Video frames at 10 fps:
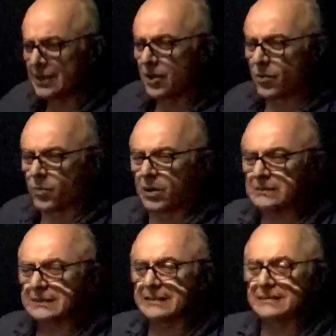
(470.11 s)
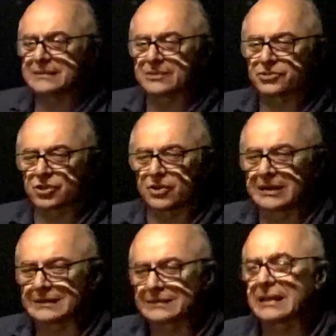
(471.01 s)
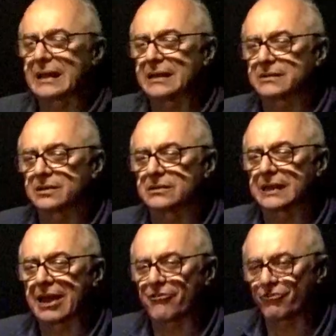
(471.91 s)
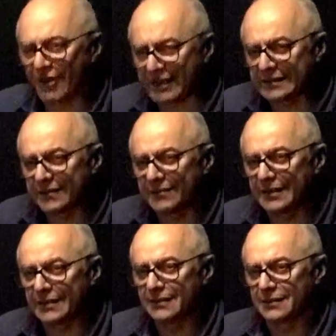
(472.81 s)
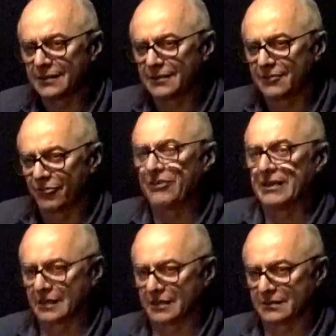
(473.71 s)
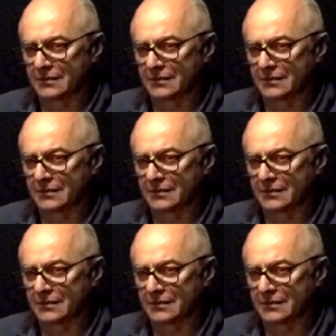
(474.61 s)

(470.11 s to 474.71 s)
what is the soil skeleton effectively feeling?